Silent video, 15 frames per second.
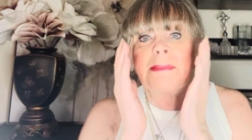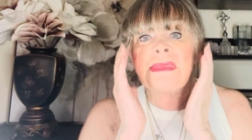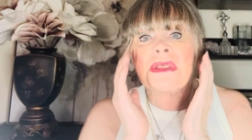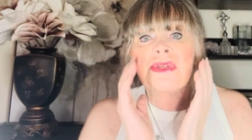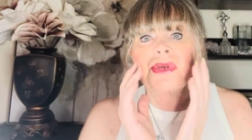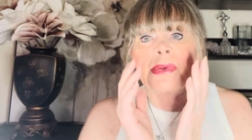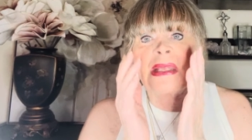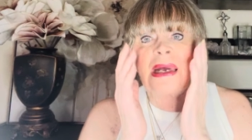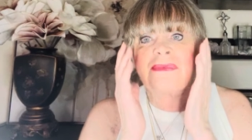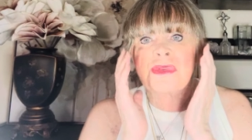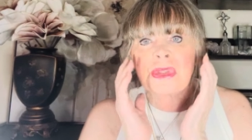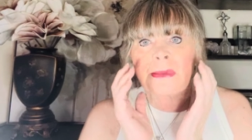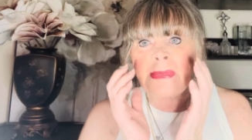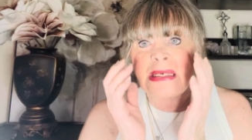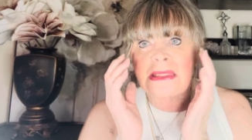means you have
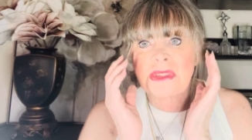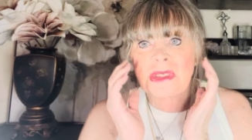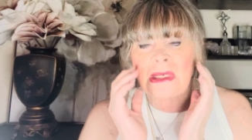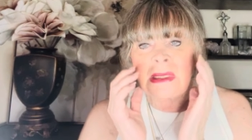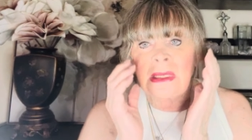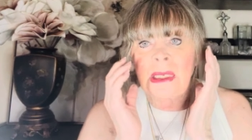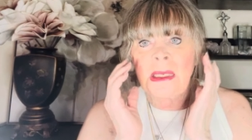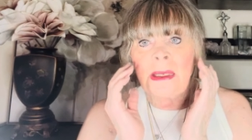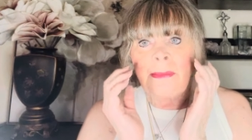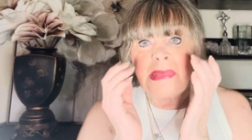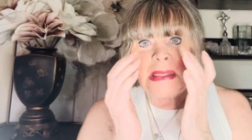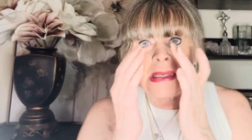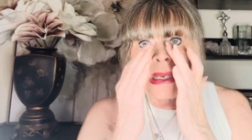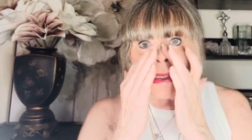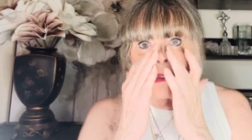too much.
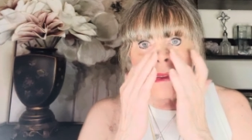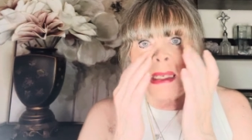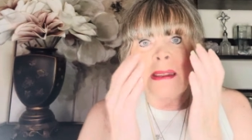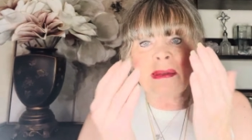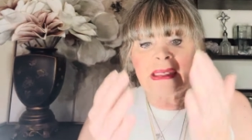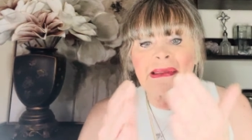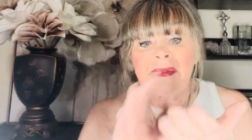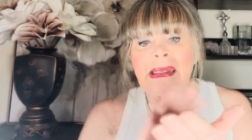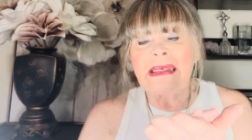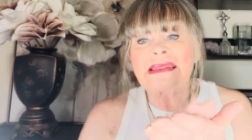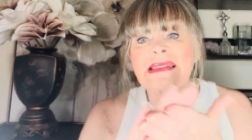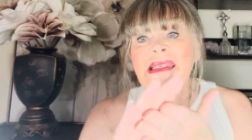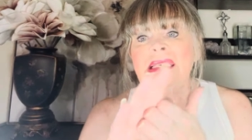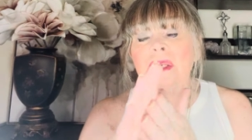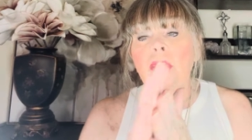and, and then
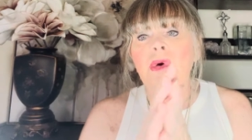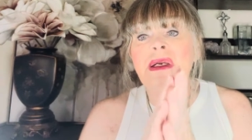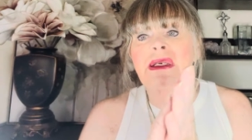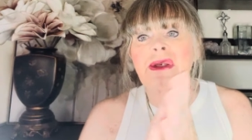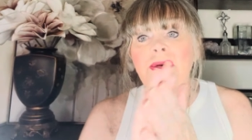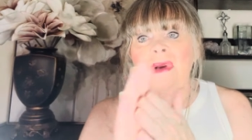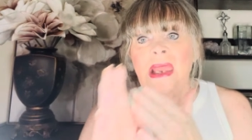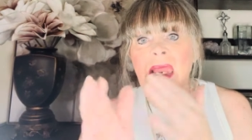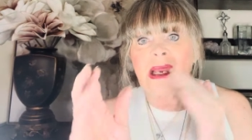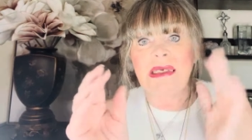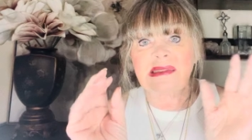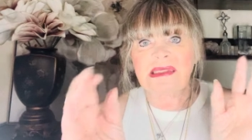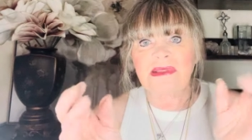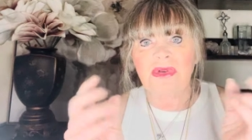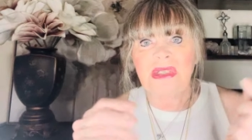it's going to go into your
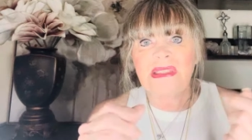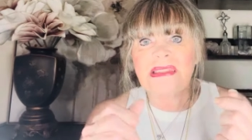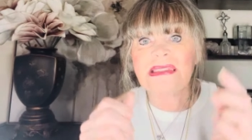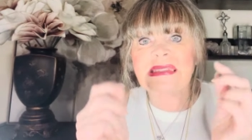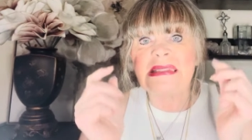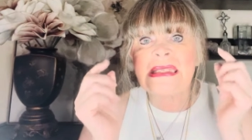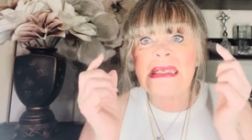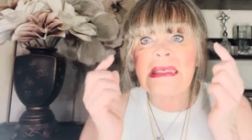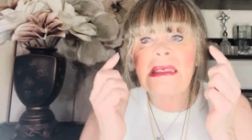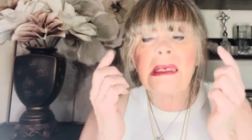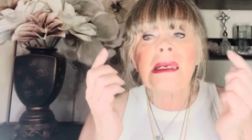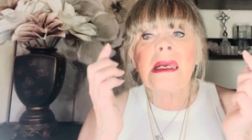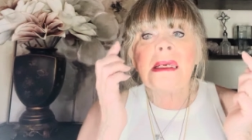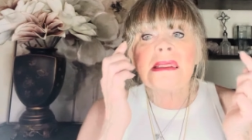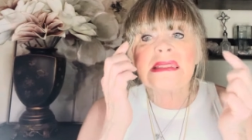hands. So you just need
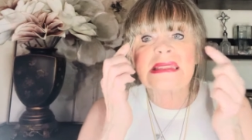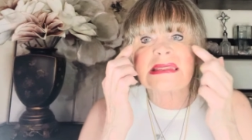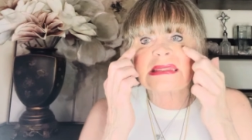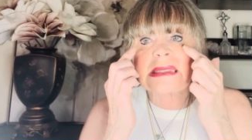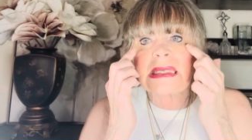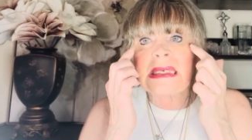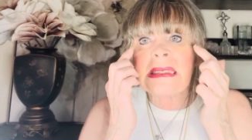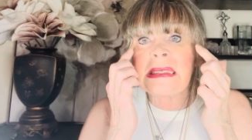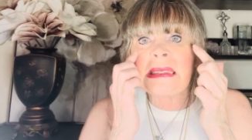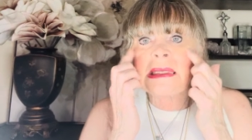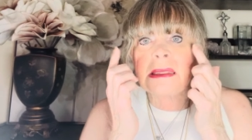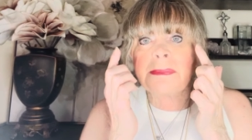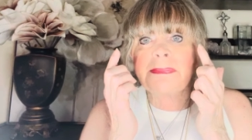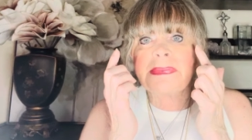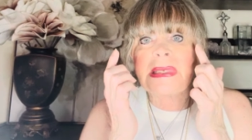just a
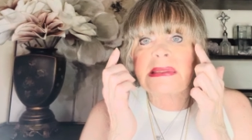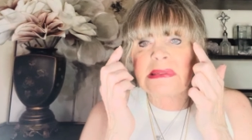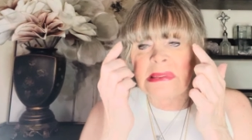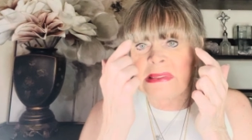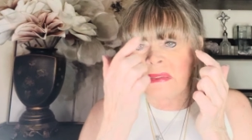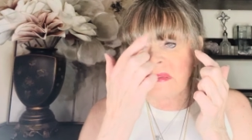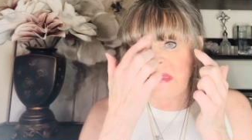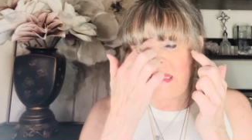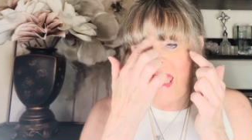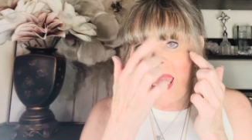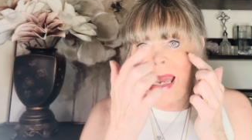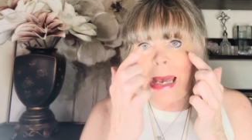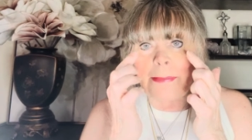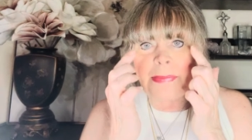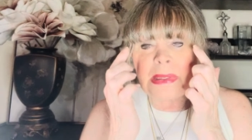little, little
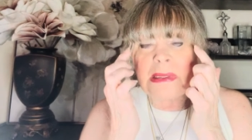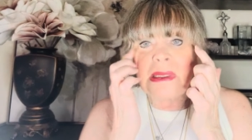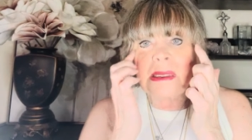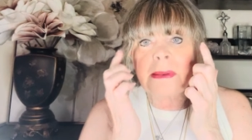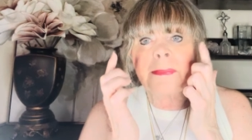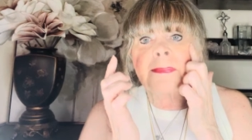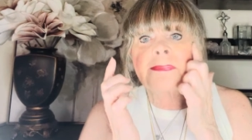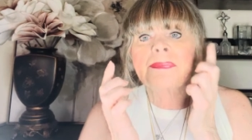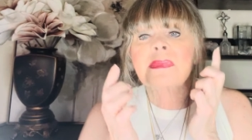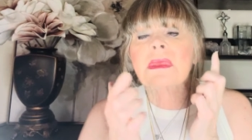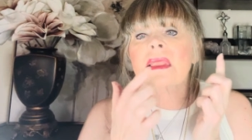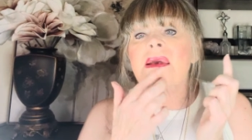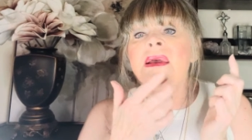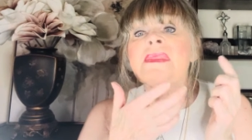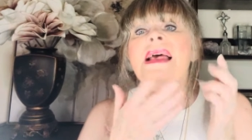dab,
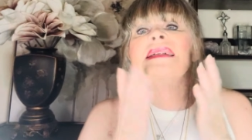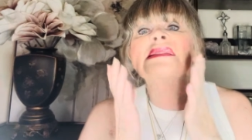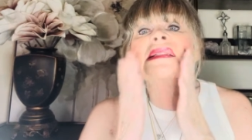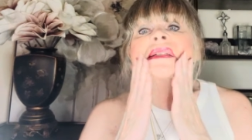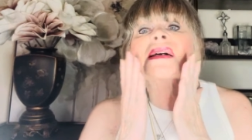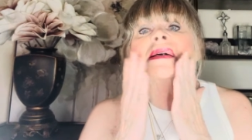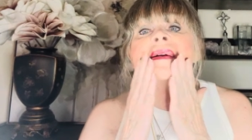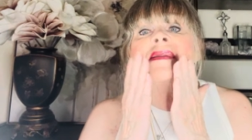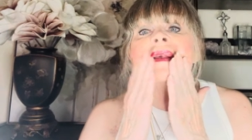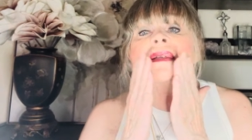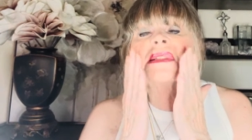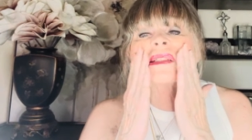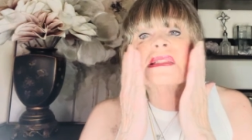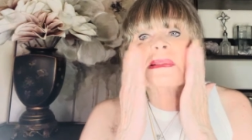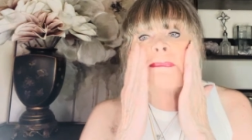and that's it. And then
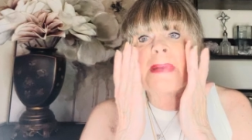just